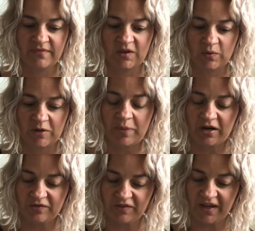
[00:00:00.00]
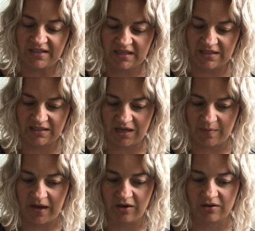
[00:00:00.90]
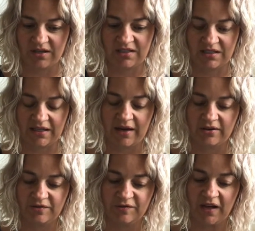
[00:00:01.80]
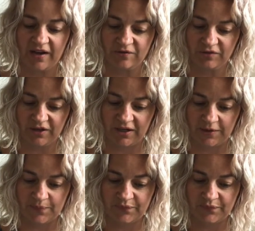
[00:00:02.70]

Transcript: When a butterfly does come out, it's allowed to fly free.